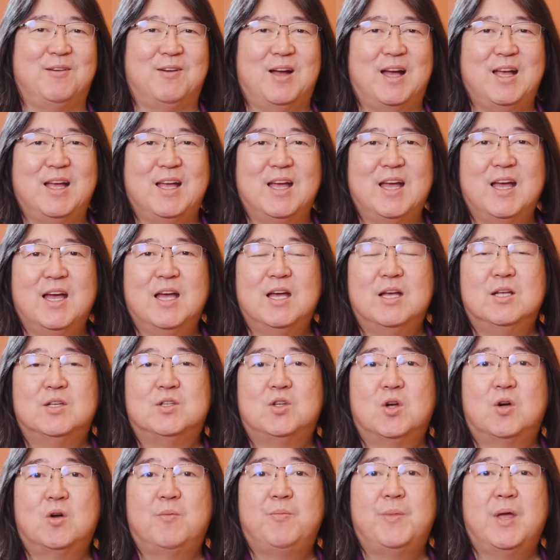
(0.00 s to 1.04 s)
right?
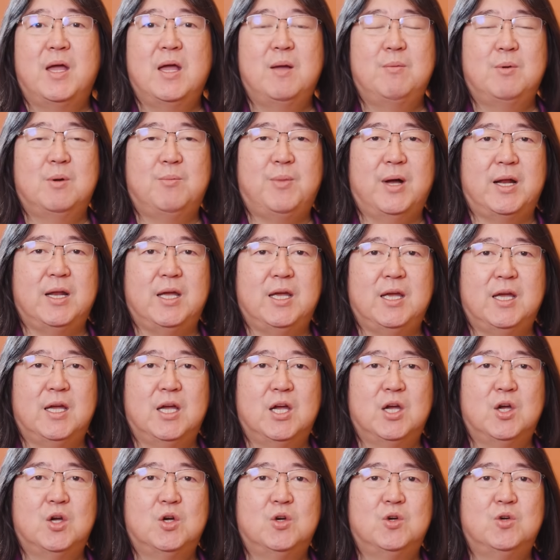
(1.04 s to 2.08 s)
So everybody
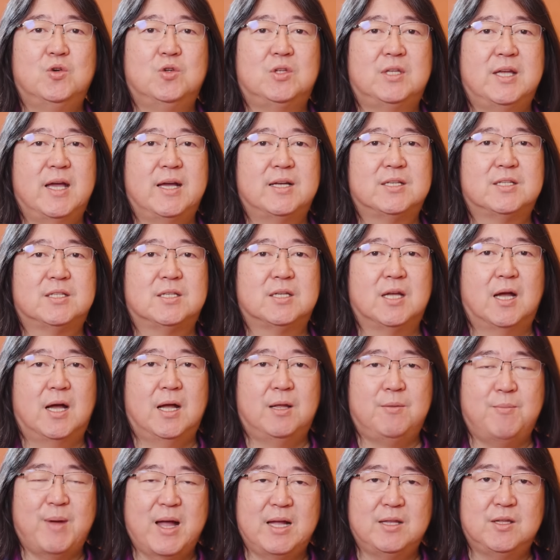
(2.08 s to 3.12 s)
who takes
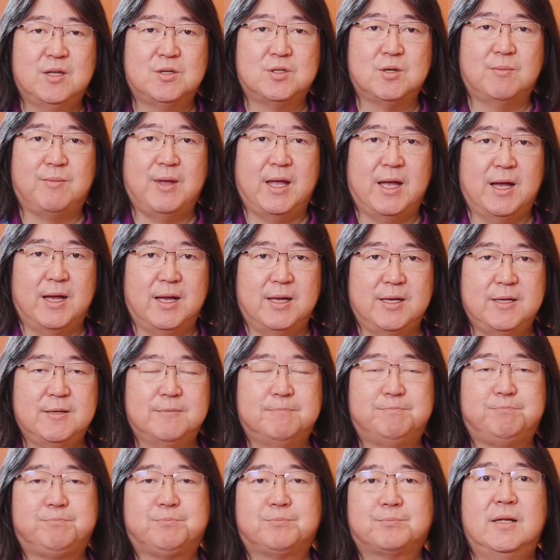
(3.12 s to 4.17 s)
advantage of AI,
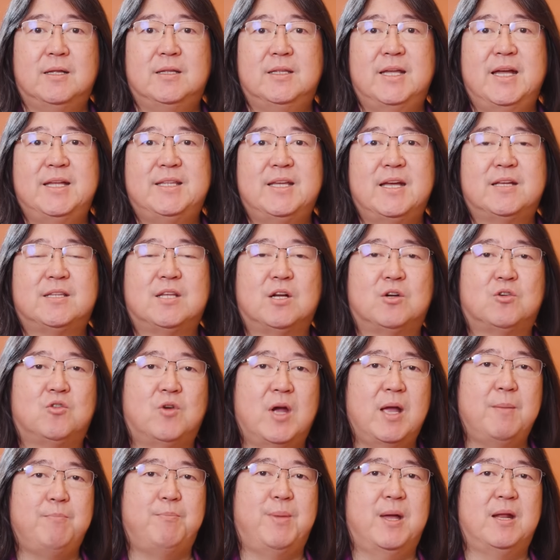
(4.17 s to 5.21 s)
they take the
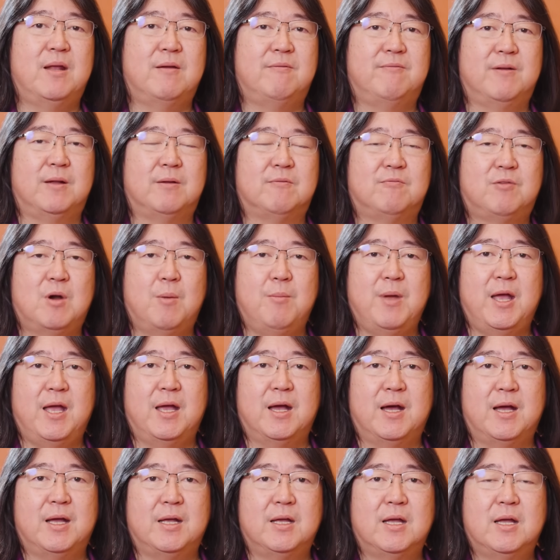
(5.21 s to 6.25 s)
great benefit from
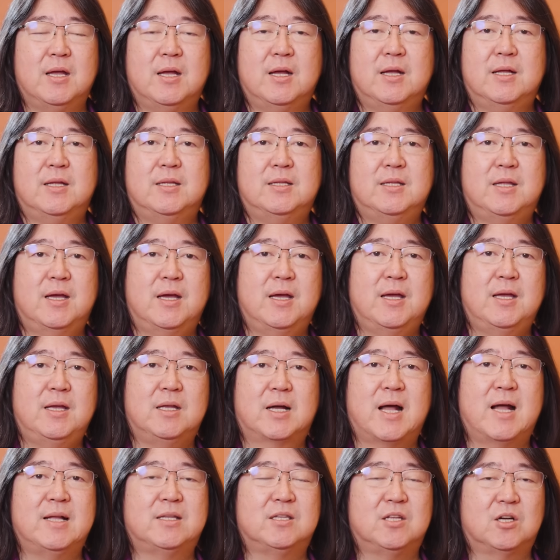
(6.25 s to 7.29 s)
AI. They
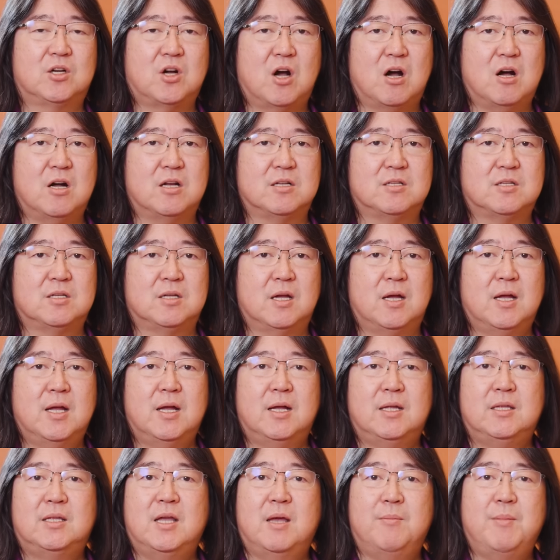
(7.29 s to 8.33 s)
cut the cost,
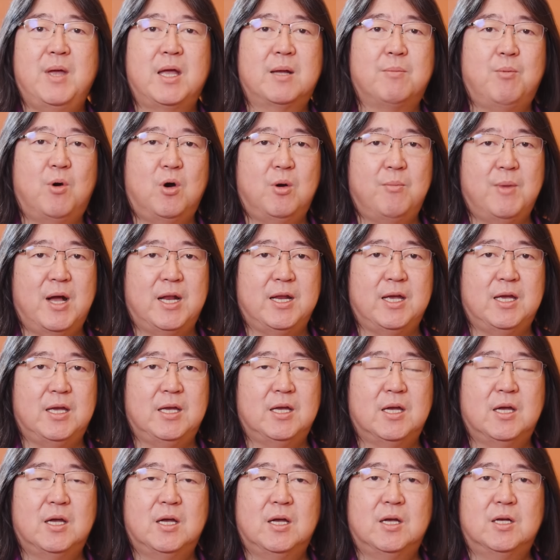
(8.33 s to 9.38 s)
they make more
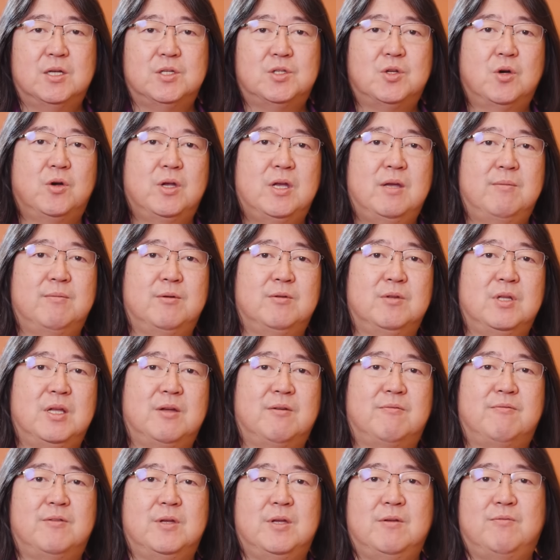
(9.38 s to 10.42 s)
money. So
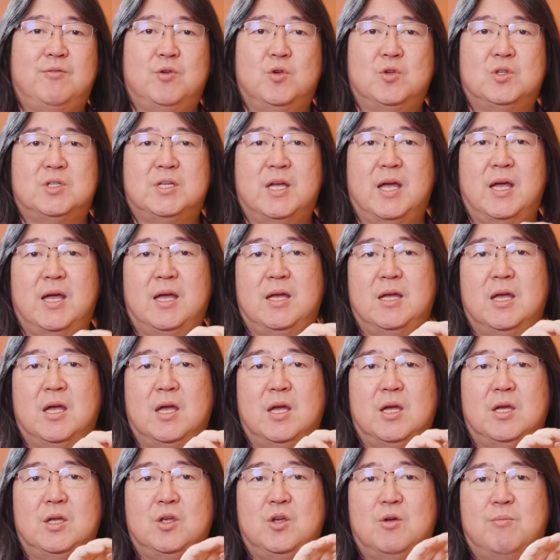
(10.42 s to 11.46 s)
even if you say
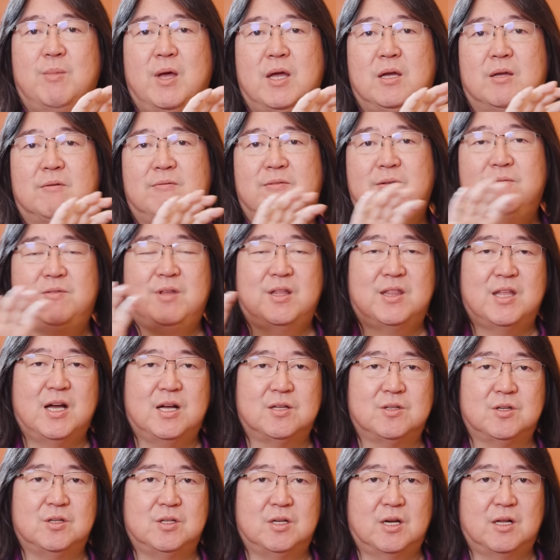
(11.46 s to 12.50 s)
you make
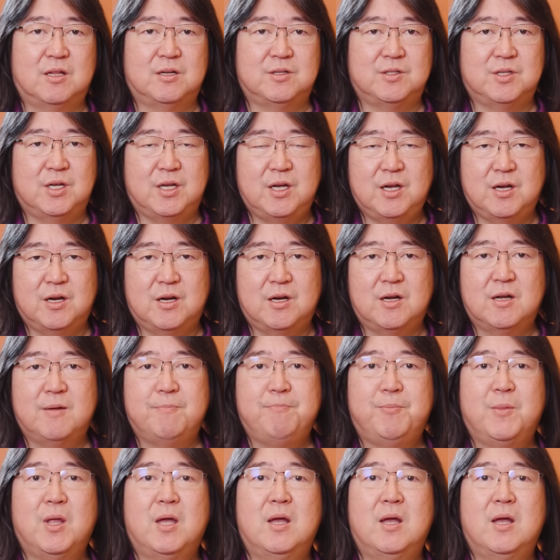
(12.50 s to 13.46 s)
$50,000 a year,